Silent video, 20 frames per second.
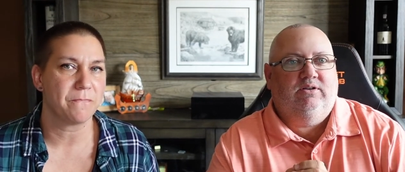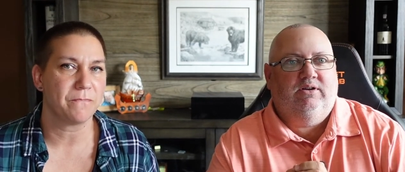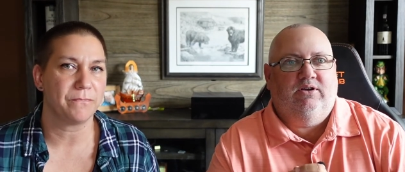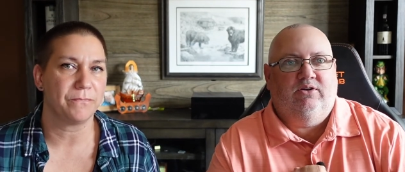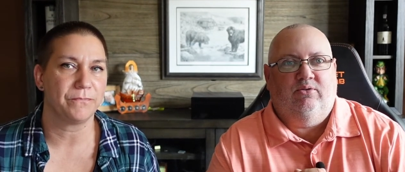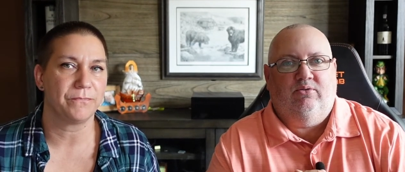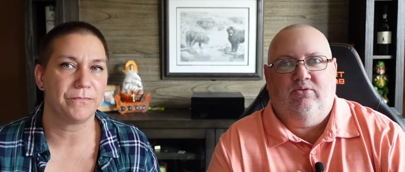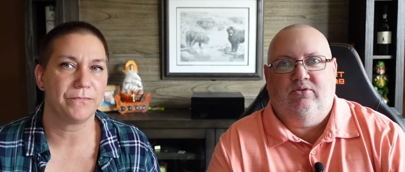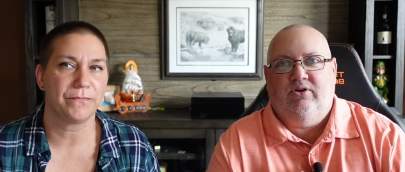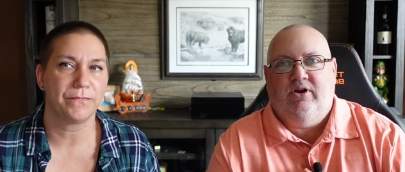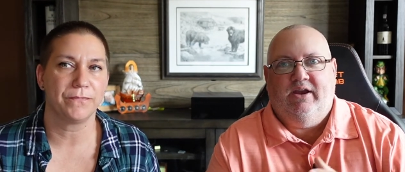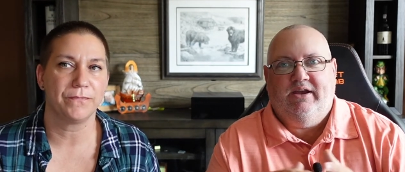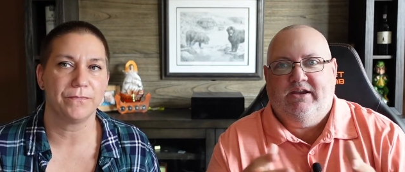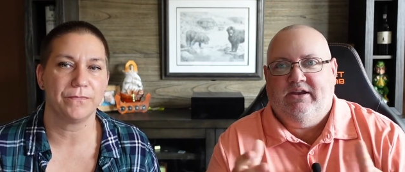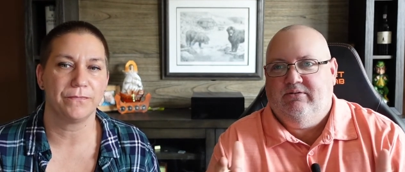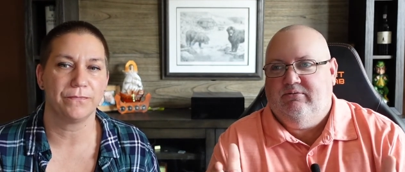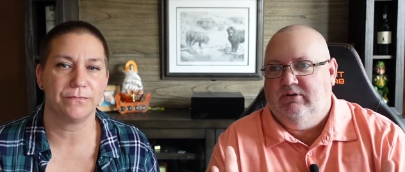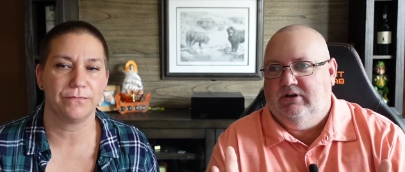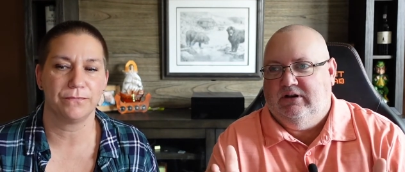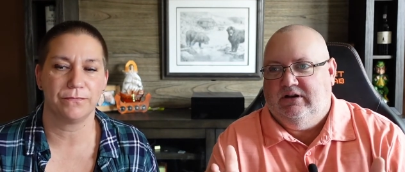Speaker 1: you know,
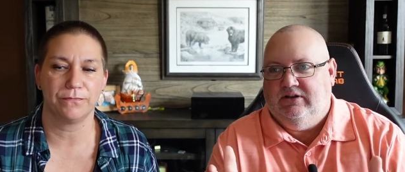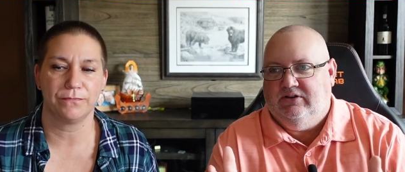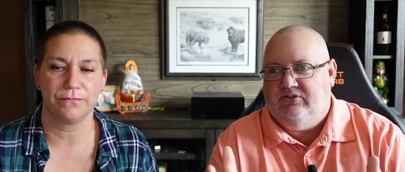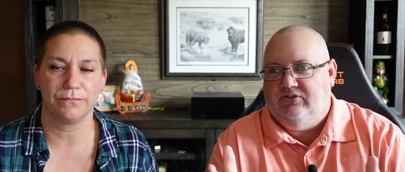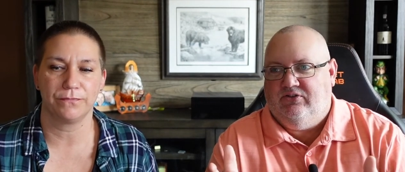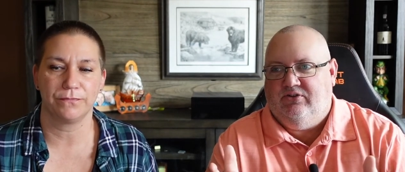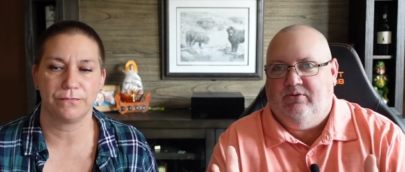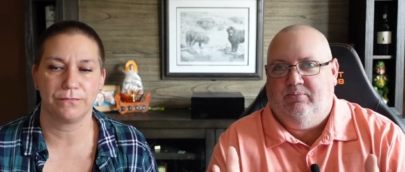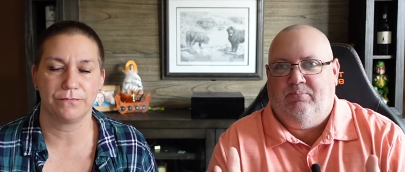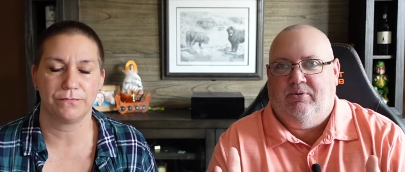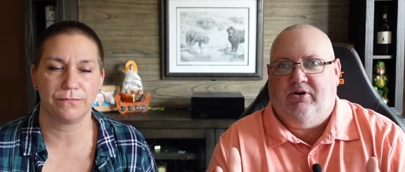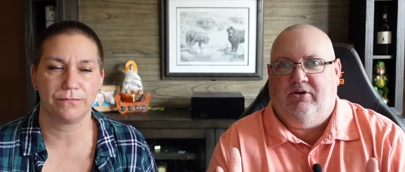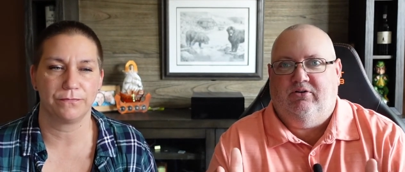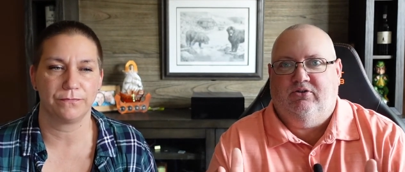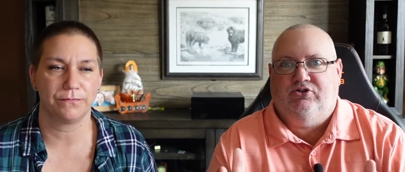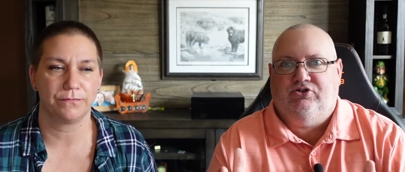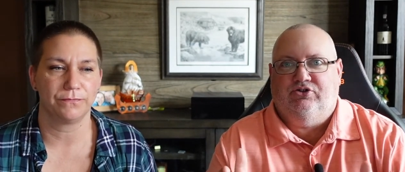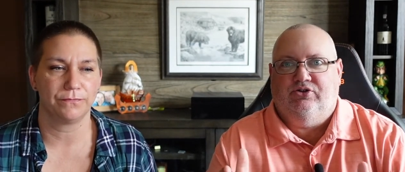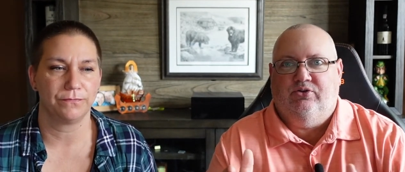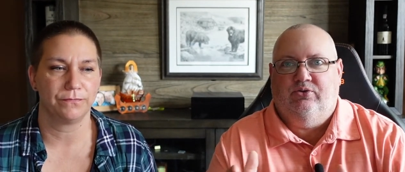Nike releases a
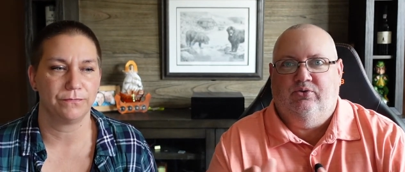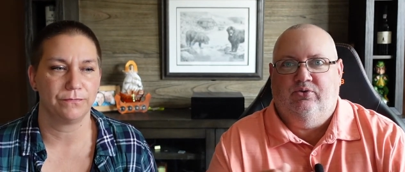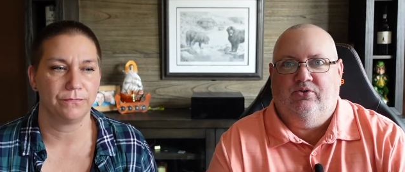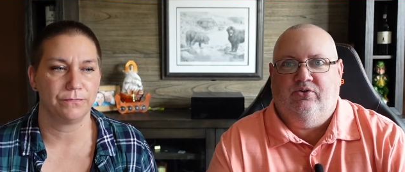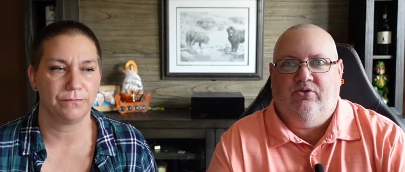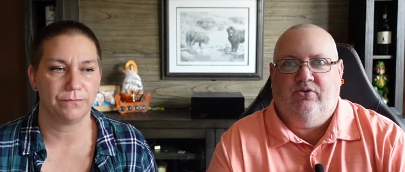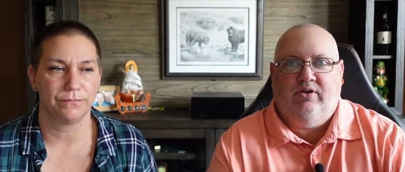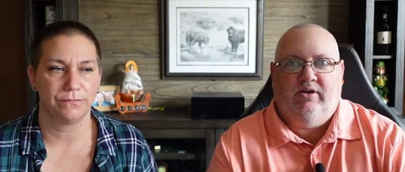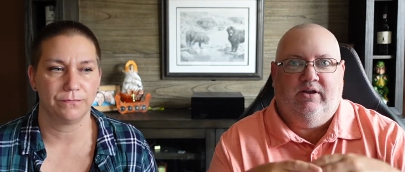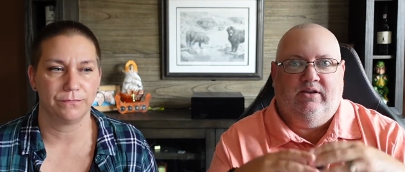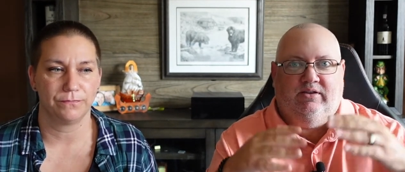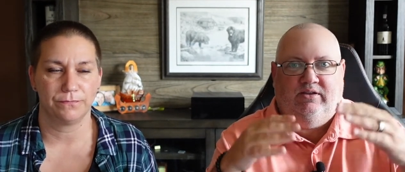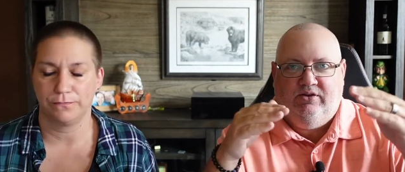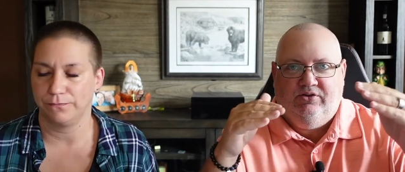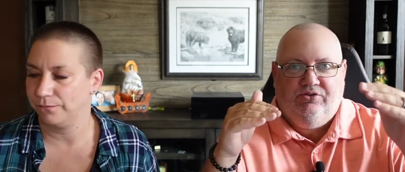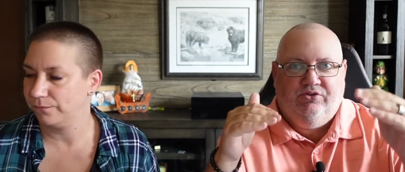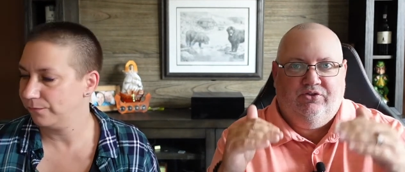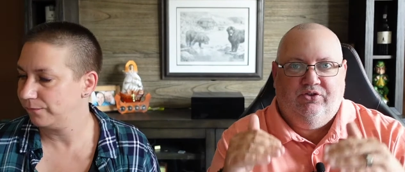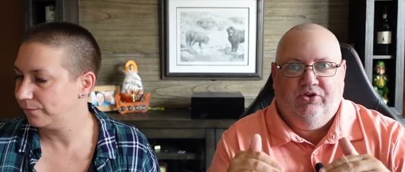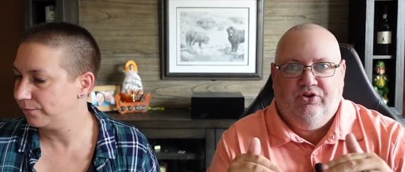pair of shoes, and
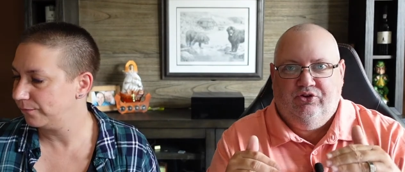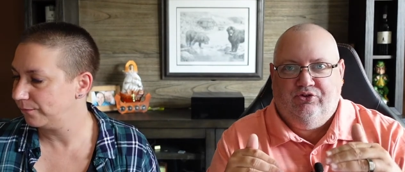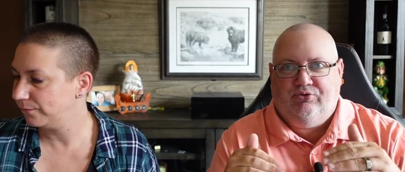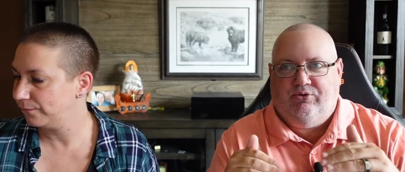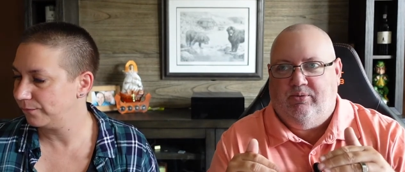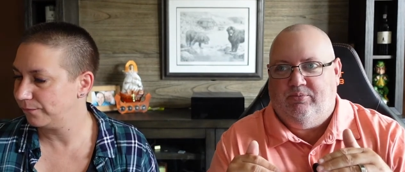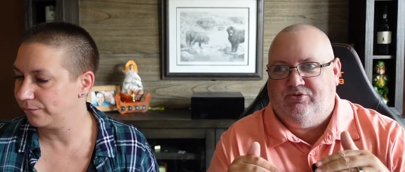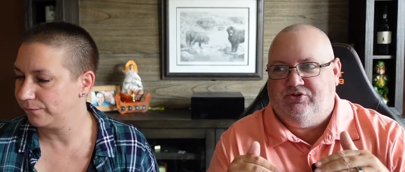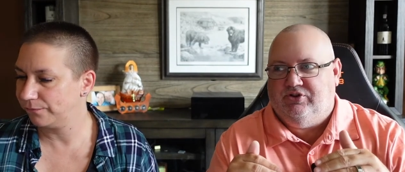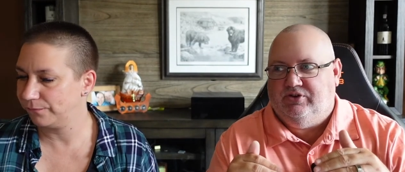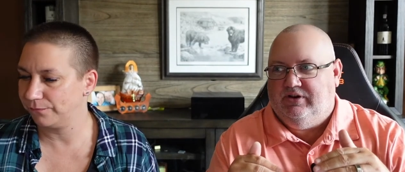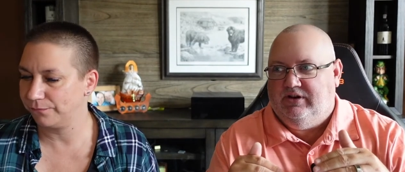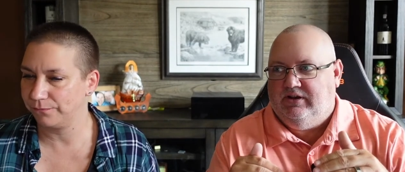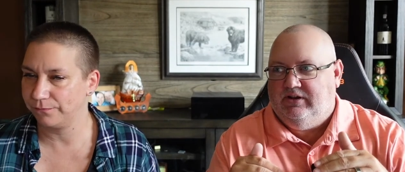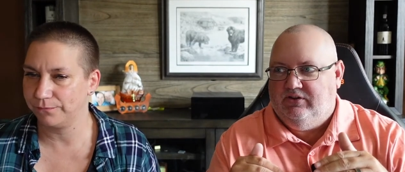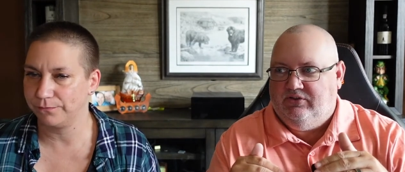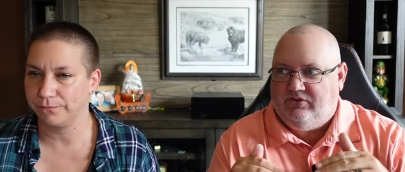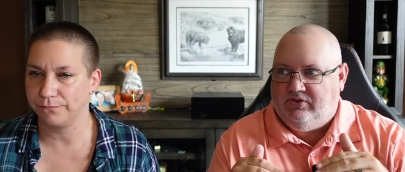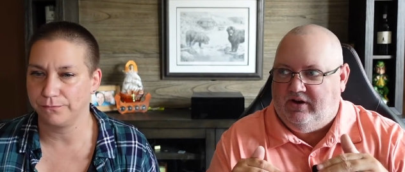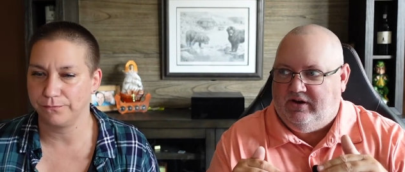this is the description
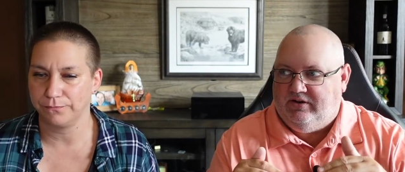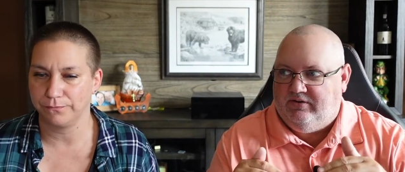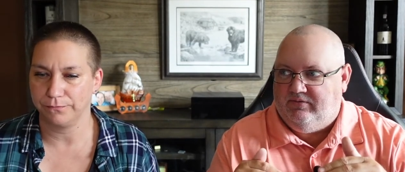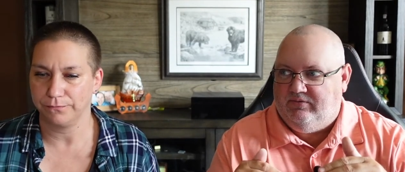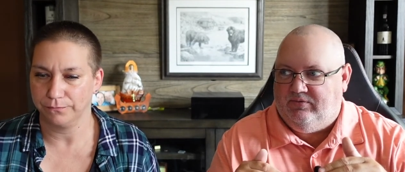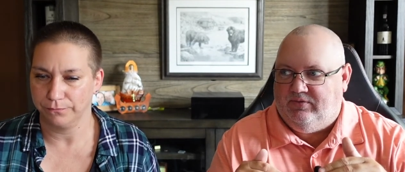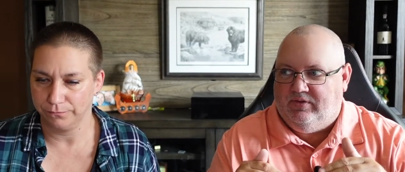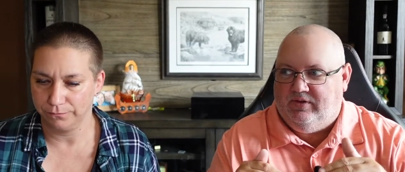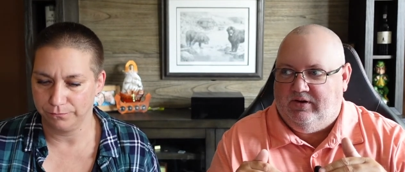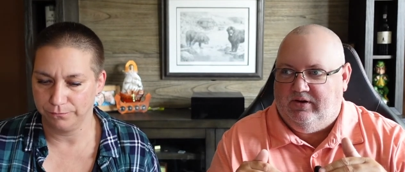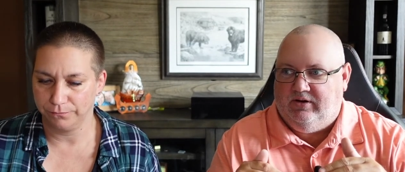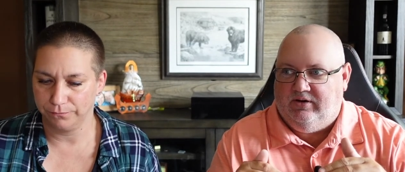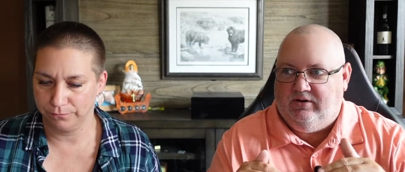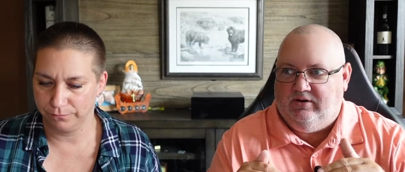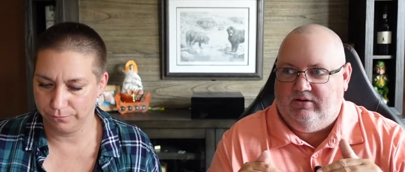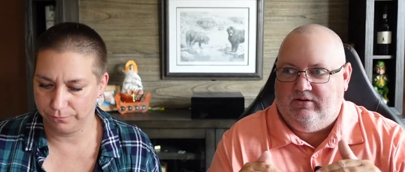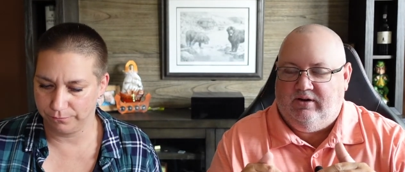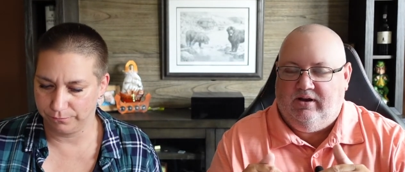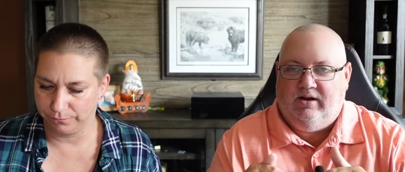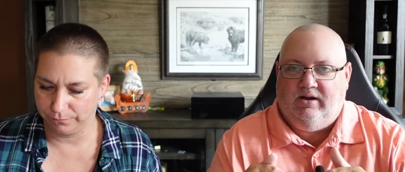inside of their